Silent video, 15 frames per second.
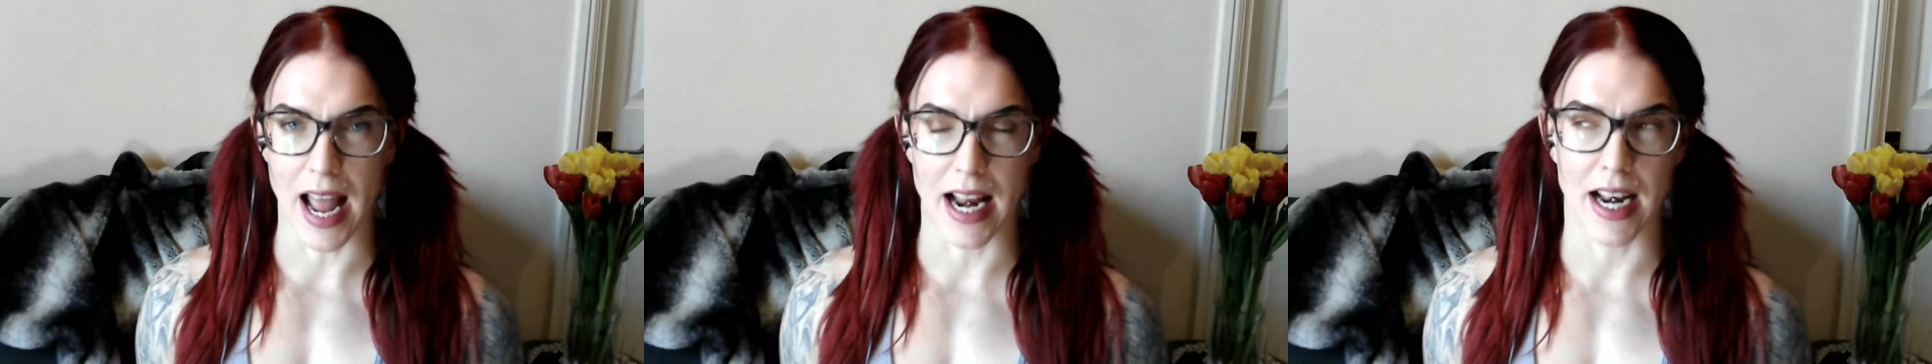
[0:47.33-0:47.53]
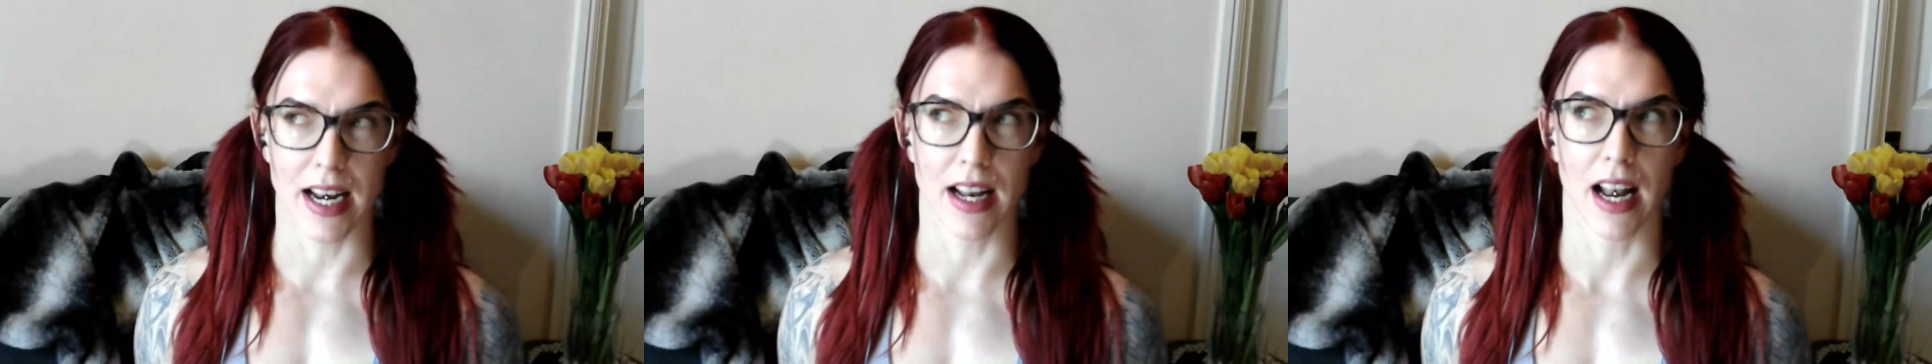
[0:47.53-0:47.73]

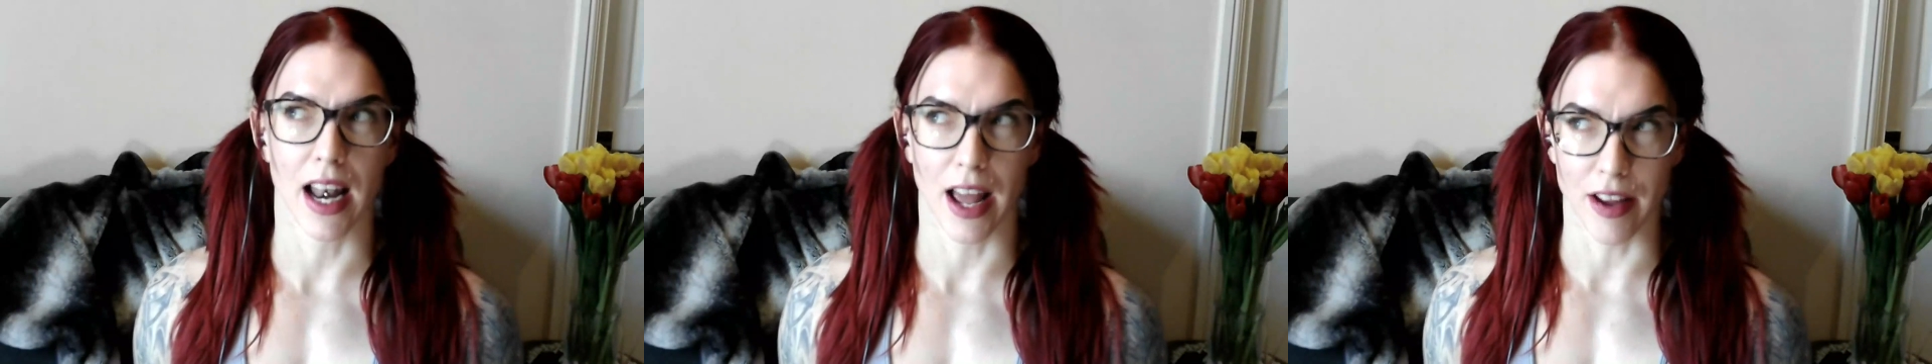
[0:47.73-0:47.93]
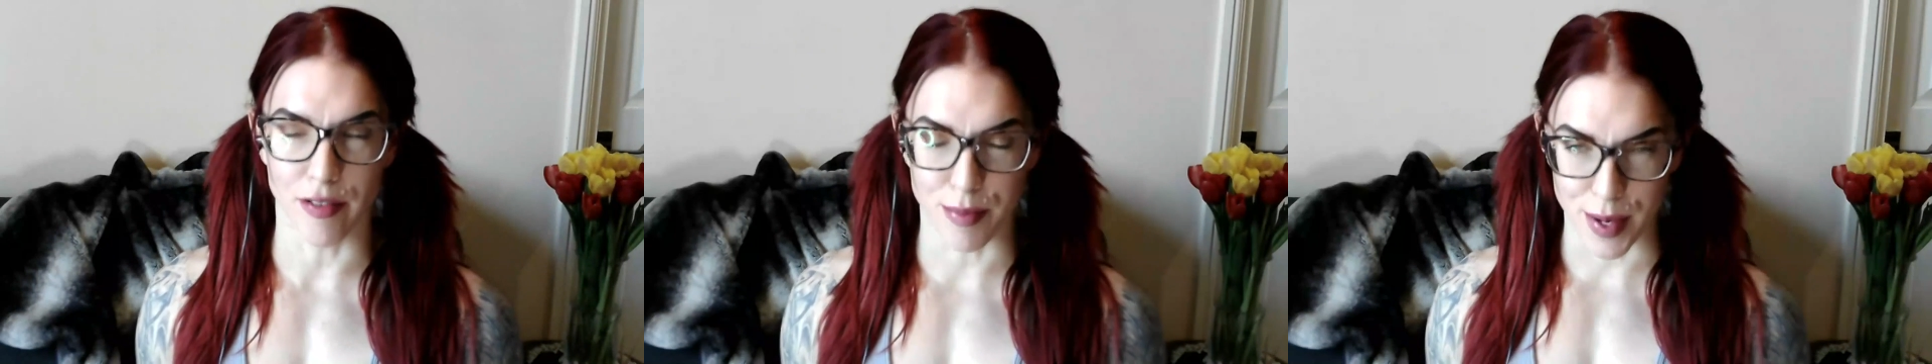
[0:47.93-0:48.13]
and
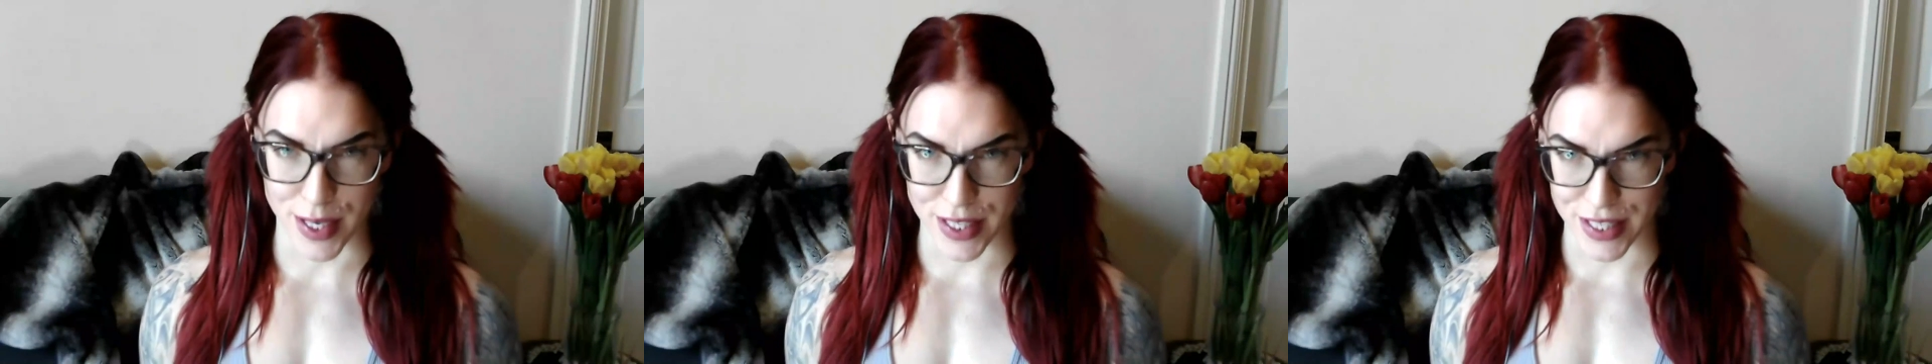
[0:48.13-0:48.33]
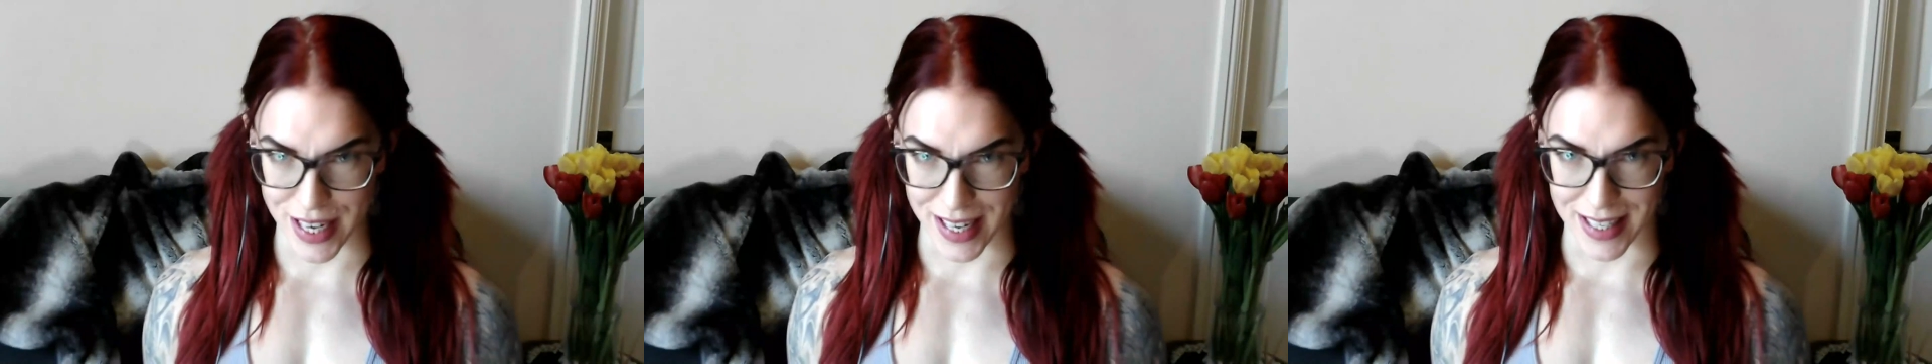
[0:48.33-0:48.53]
Life
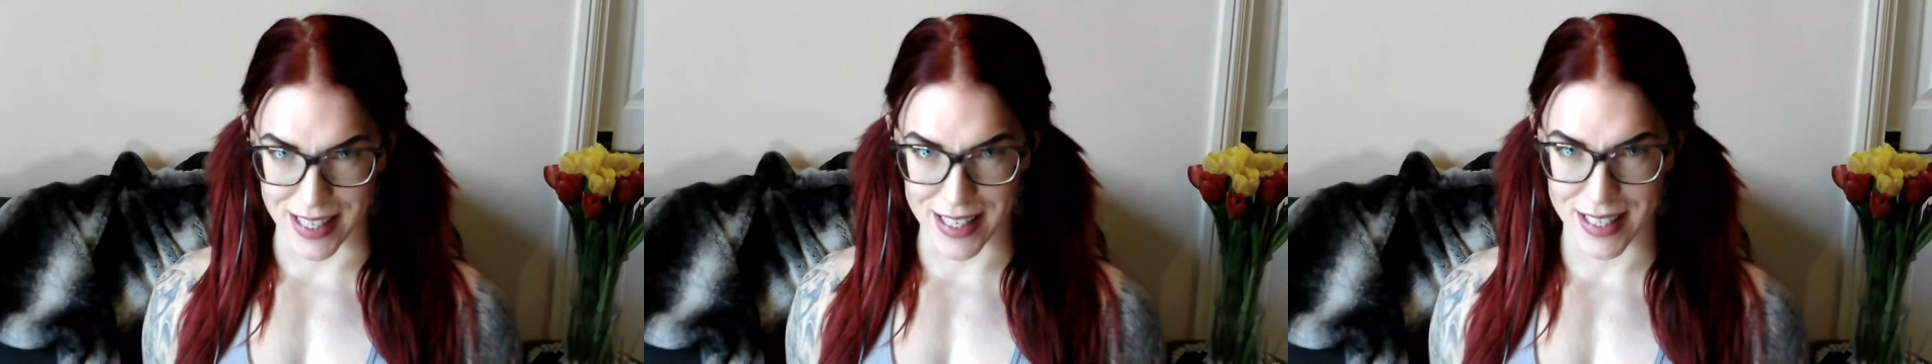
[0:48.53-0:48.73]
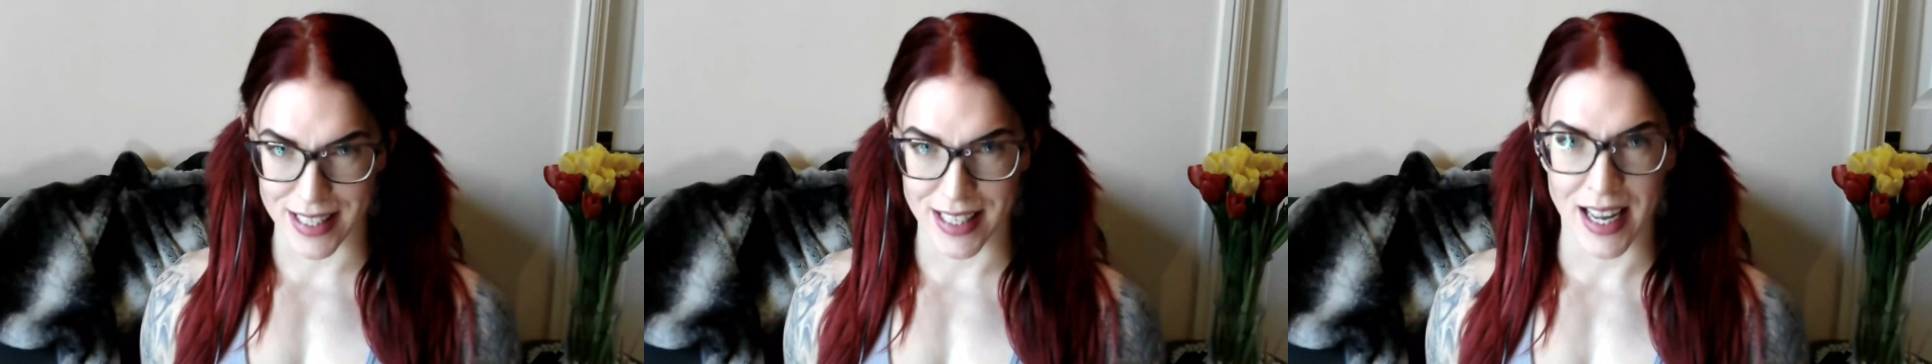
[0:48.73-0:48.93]
by
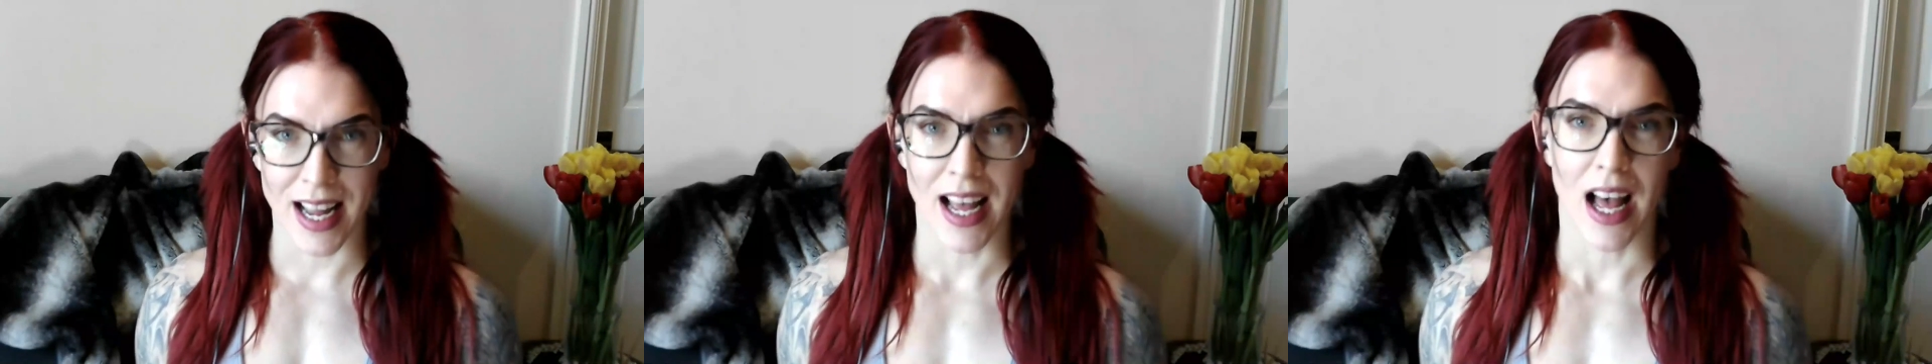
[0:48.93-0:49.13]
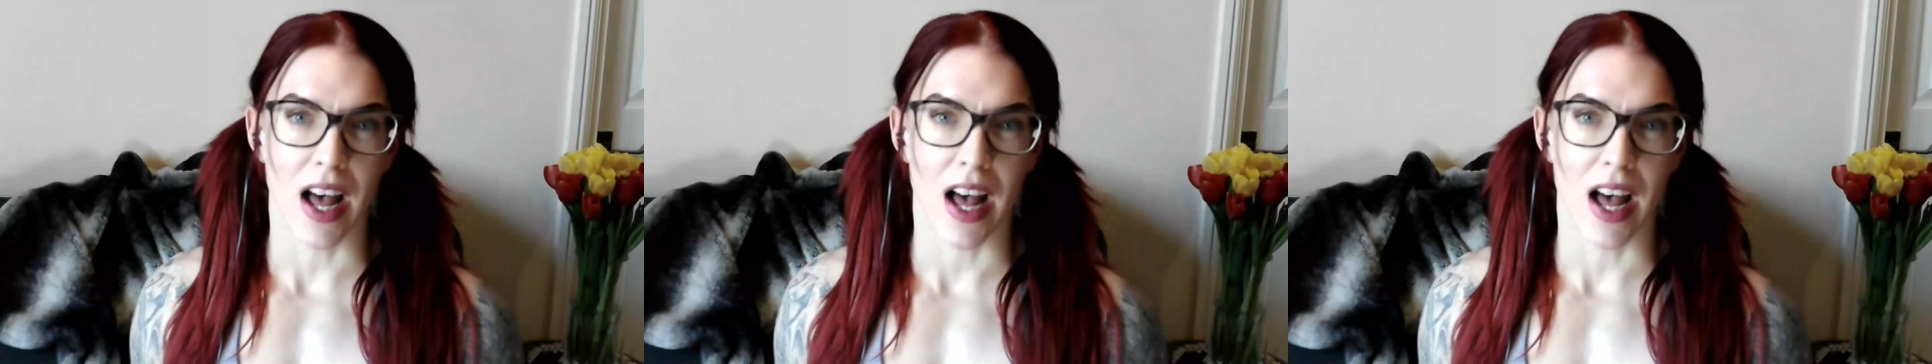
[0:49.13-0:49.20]
Jen's